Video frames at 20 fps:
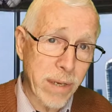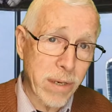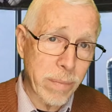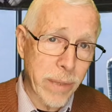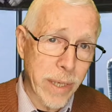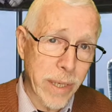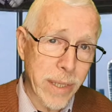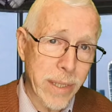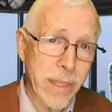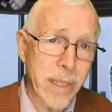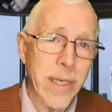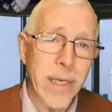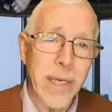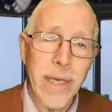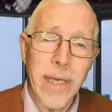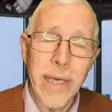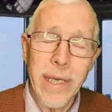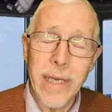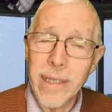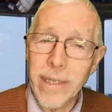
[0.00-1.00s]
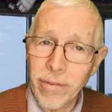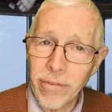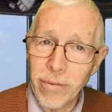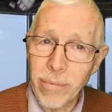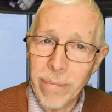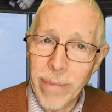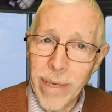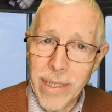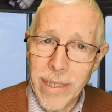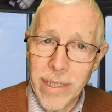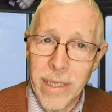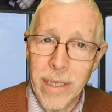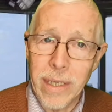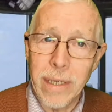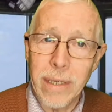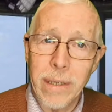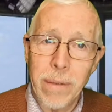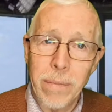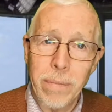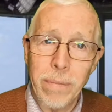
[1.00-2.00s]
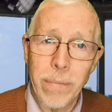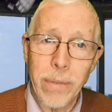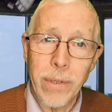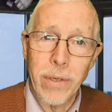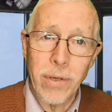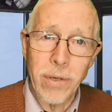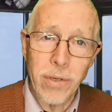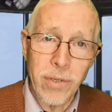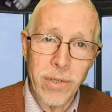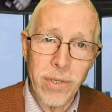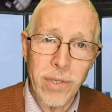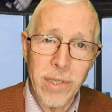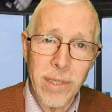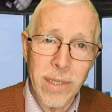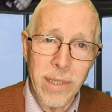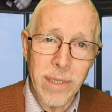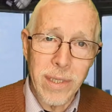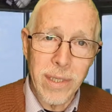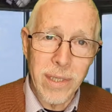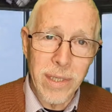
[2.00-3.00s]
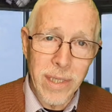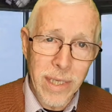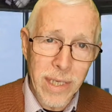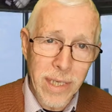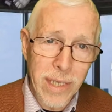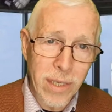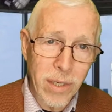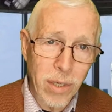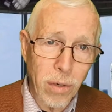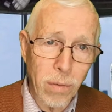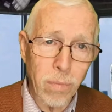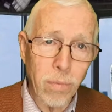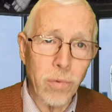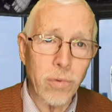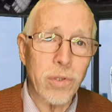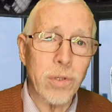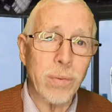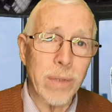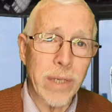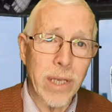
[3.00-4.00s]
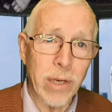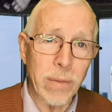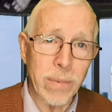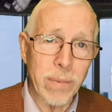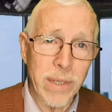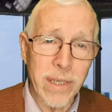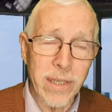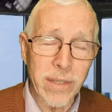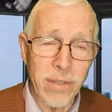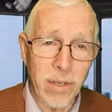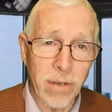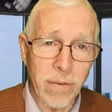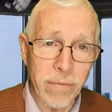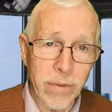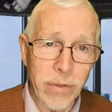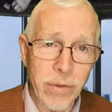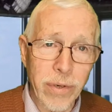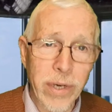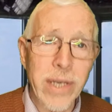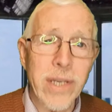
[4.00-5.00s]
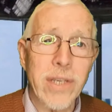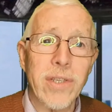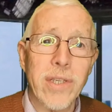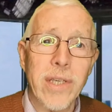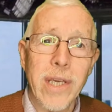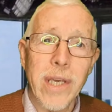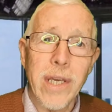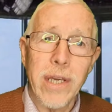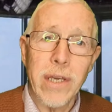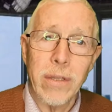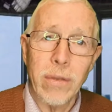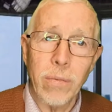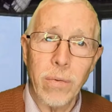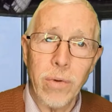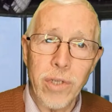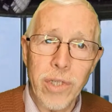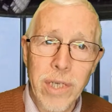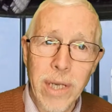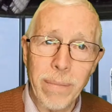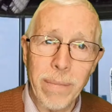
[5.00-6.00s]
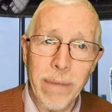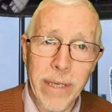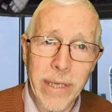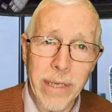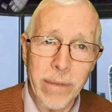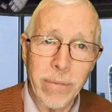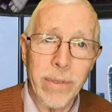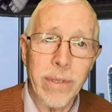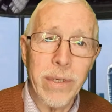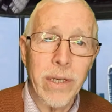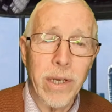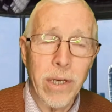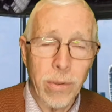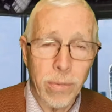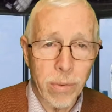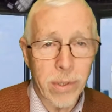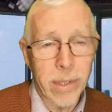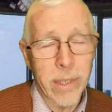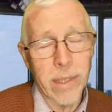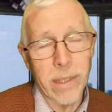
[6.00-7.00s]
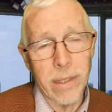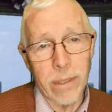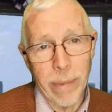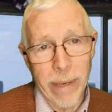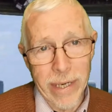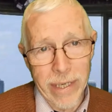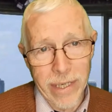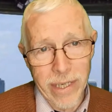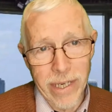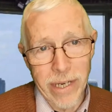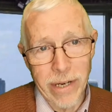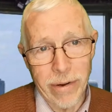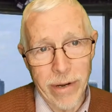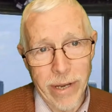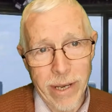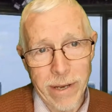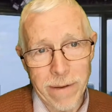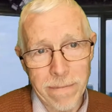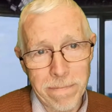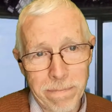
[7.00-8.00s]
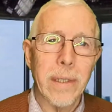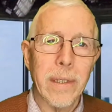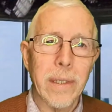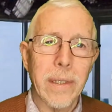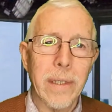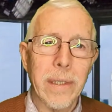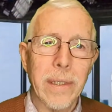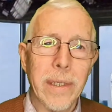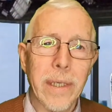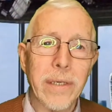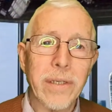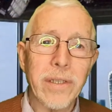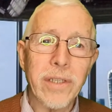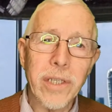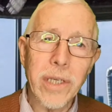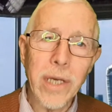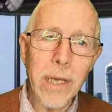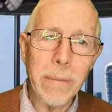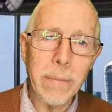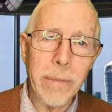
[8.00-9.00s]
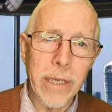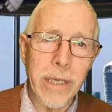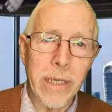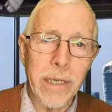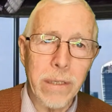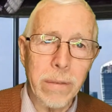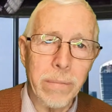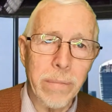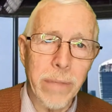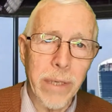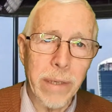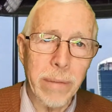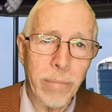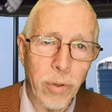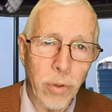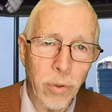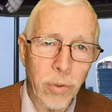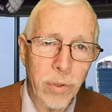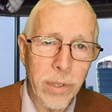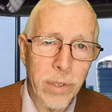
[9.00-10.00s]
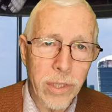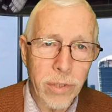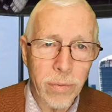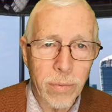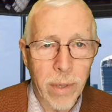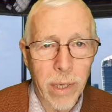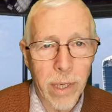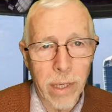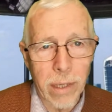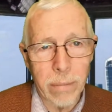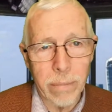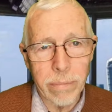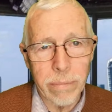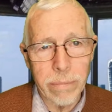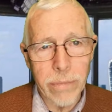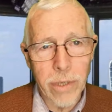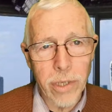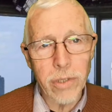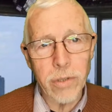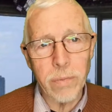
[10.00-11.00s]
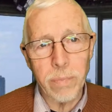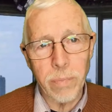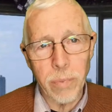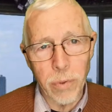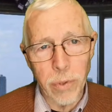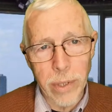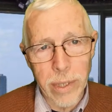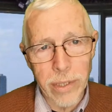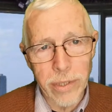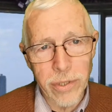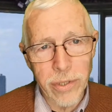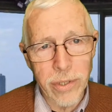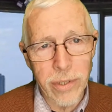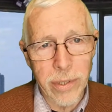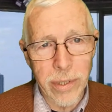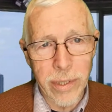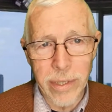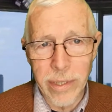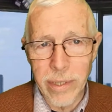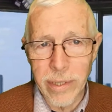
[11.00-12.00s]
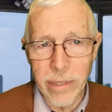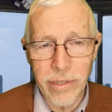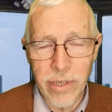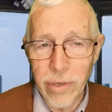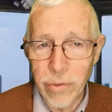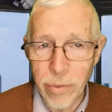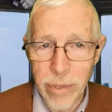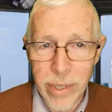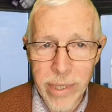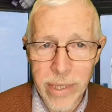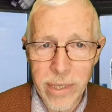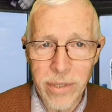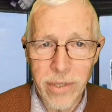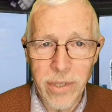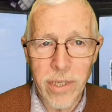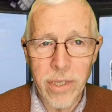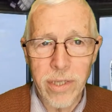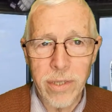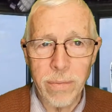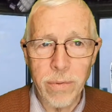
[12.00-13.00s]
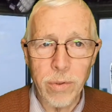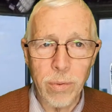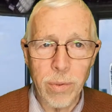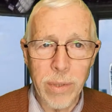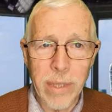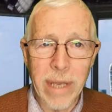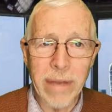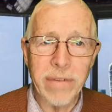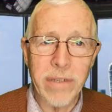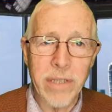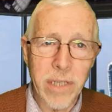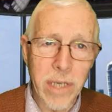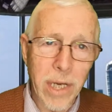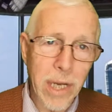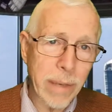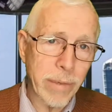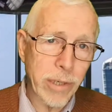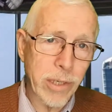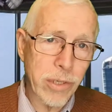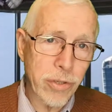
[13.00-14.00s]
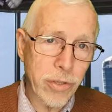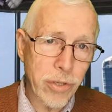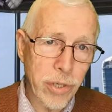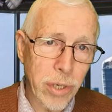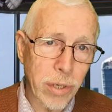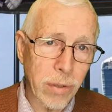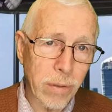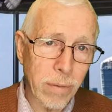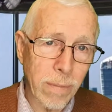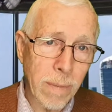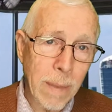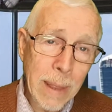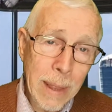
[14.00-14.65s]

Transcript: a bit, it doesn't matter, because the hot water will help to dissolve the grease. The washing up liquid will kill the bacteria. Now, timing can be important as well. Most boilers and central heating systems will have a timer control.